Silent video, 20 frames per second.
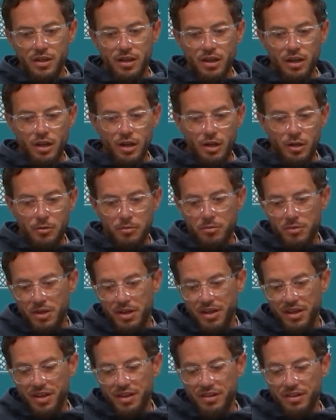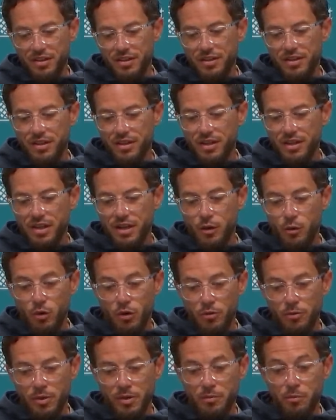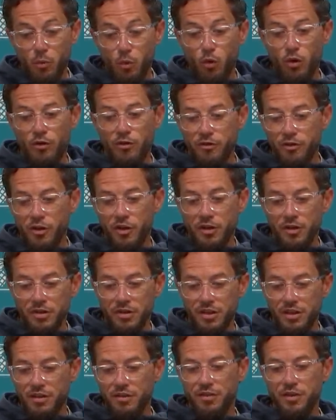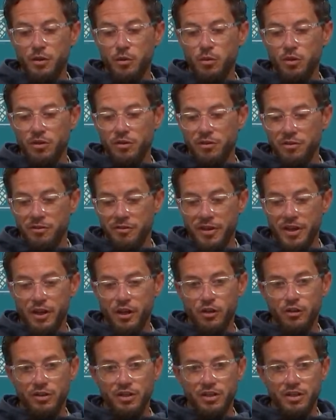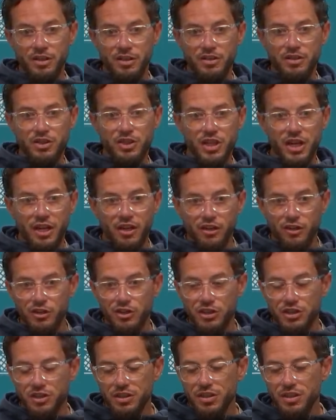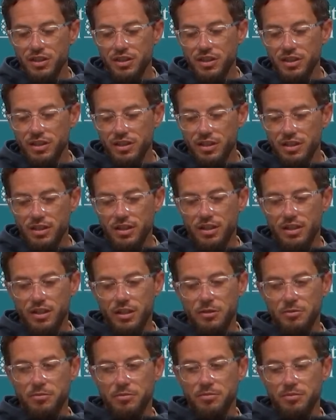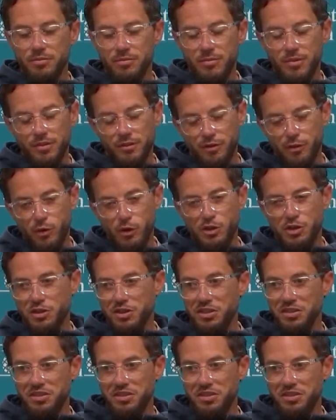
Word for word: Um, and it would have been more fun if he would have failed at his challenge. Um, unfortunately,